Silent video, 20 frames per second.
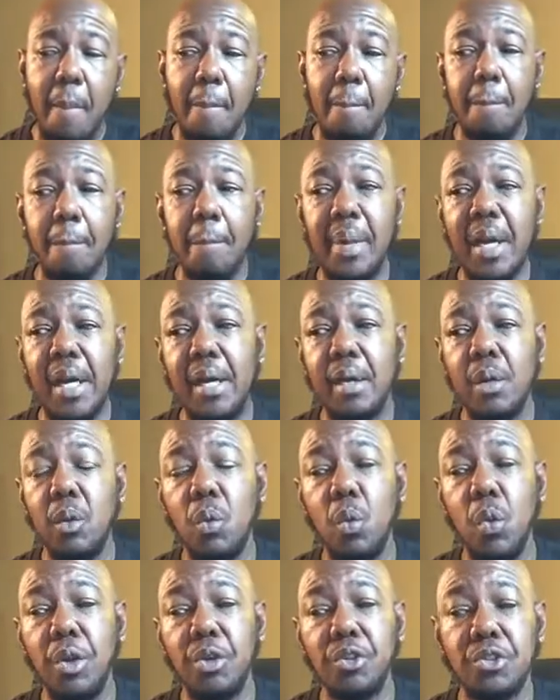but
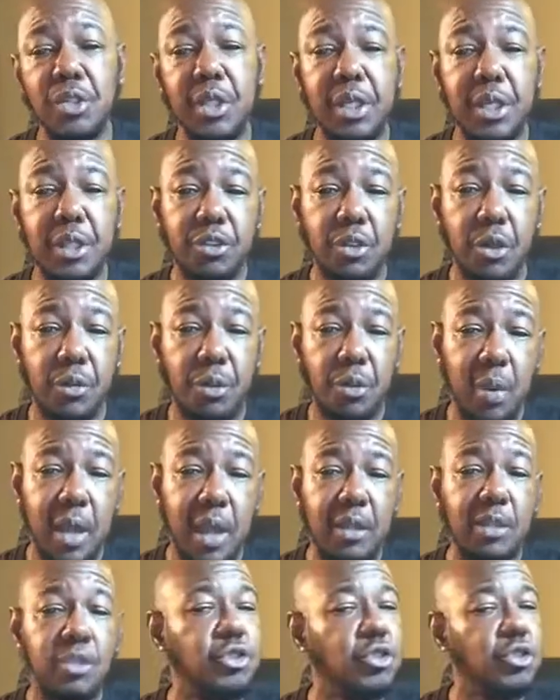we're seen as a
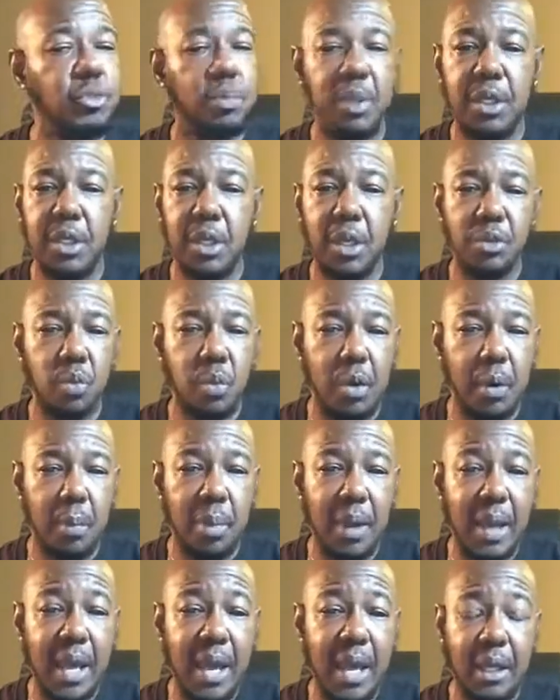threat just because we're
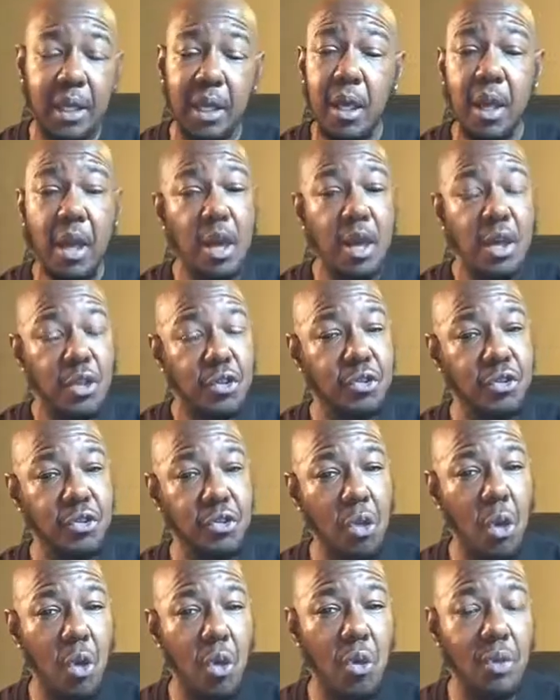Black.
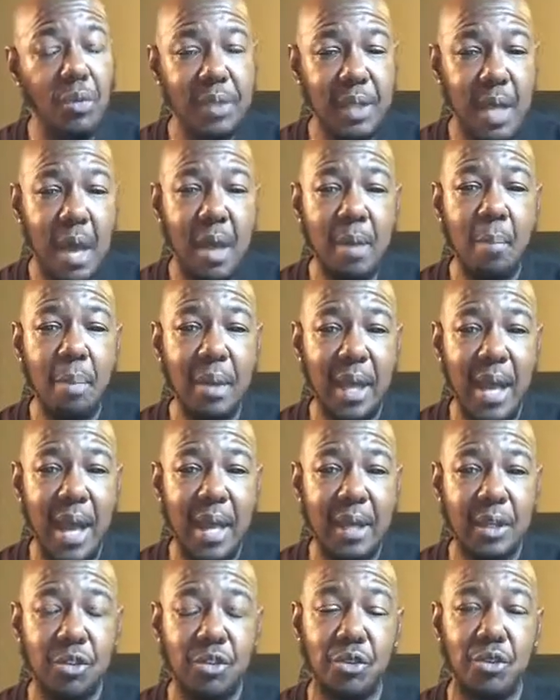So
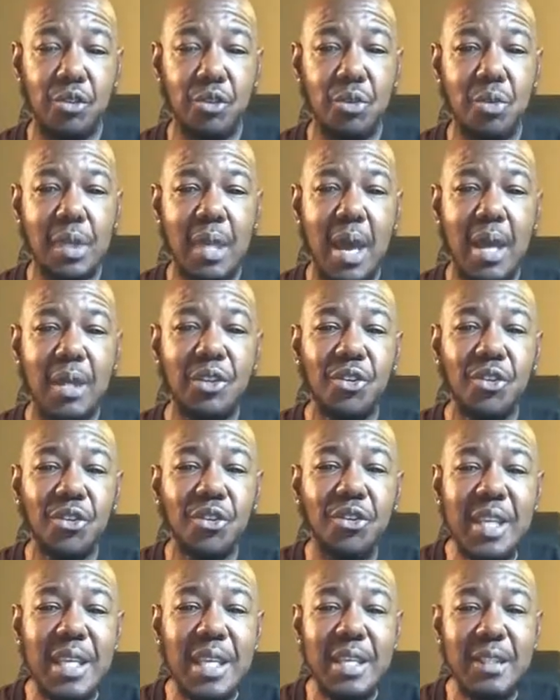non-Blacks do not
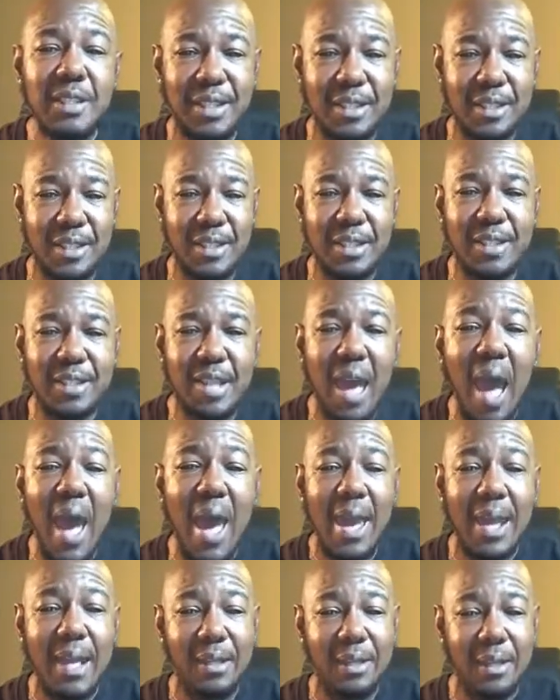see this
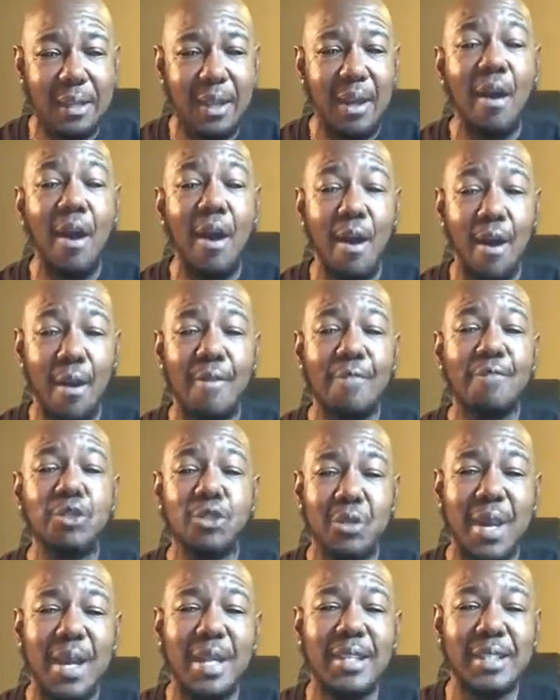side of
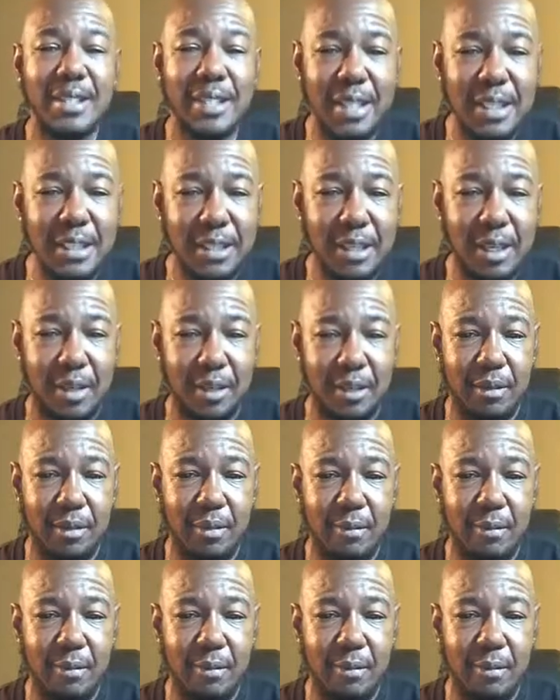transition.